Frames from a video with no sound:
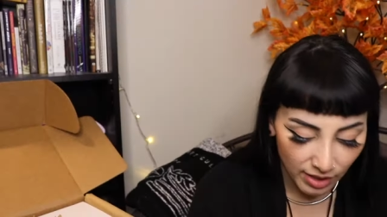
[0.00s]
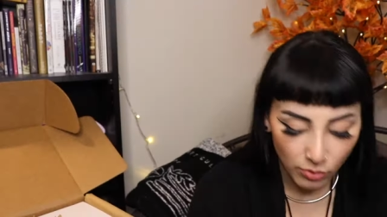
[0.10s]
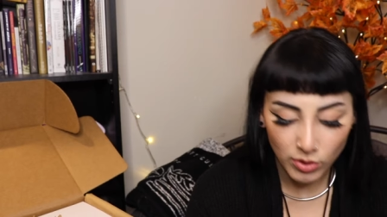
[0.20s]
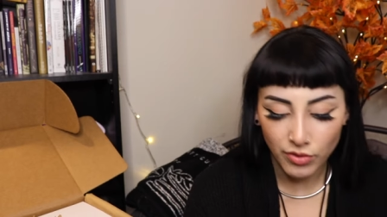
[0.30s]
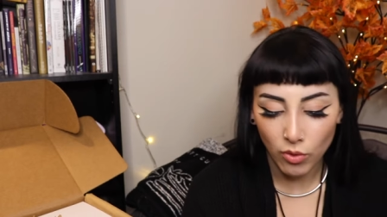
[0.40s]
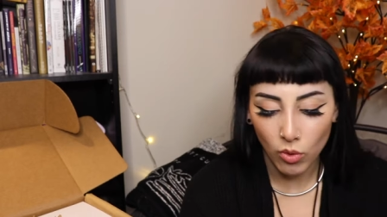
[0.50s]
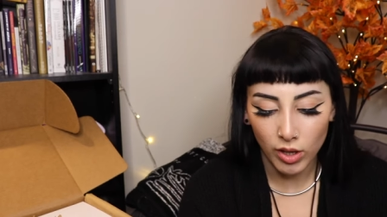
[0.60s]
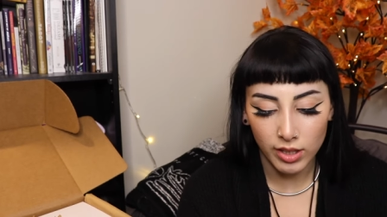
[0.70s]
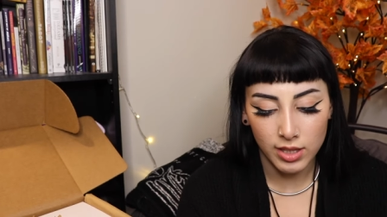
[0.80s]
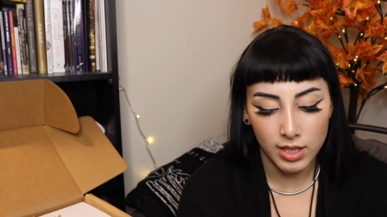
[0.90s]
this was
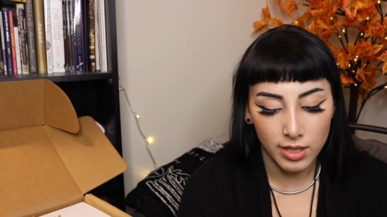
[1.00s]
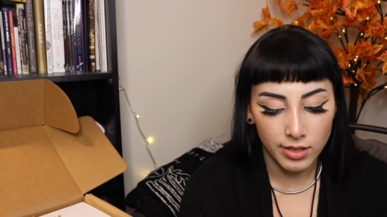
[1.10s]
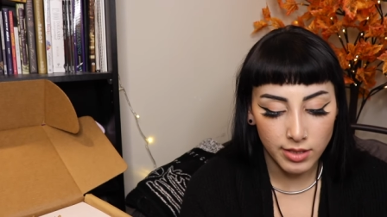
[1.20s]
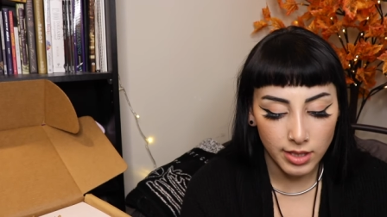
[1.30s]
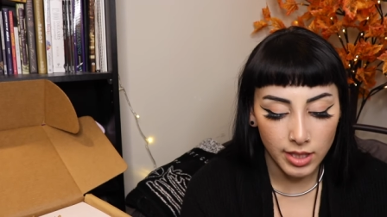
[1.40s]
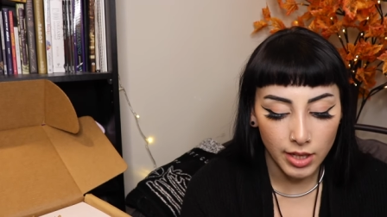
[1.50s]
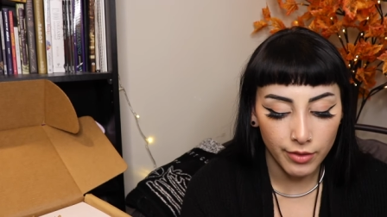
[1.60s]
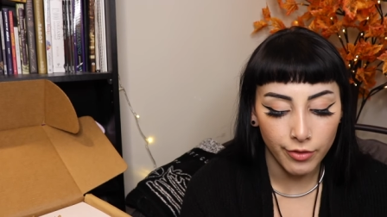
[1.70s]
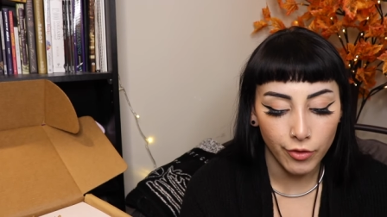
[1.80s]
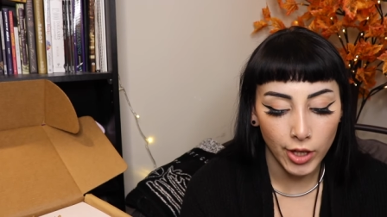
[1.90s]
for the Seed
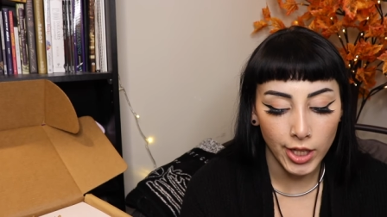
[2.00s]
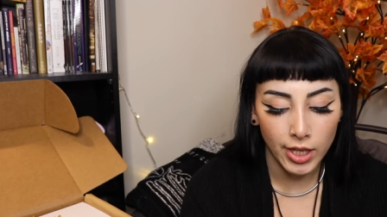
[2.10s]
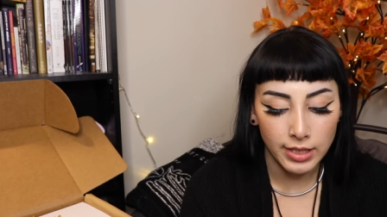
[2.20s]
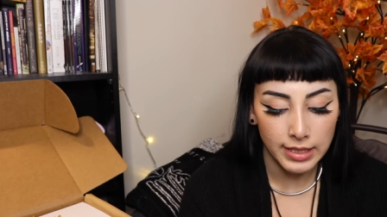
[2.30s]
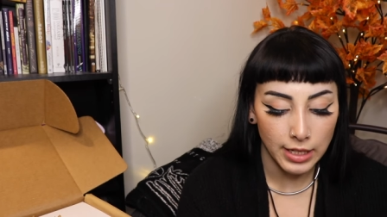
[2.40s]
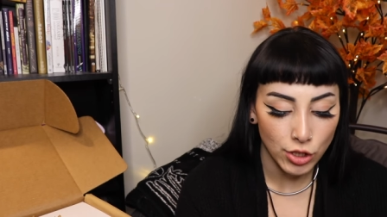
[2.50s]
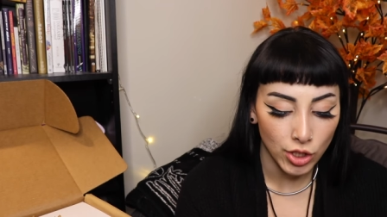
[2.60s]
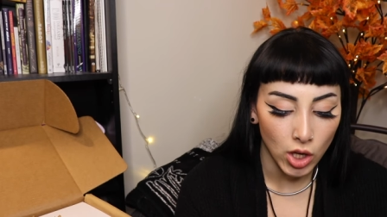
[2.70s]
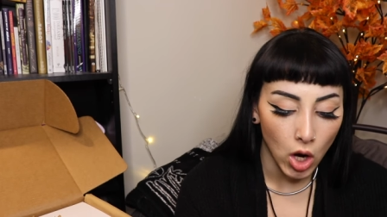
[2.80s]
of Freya Nature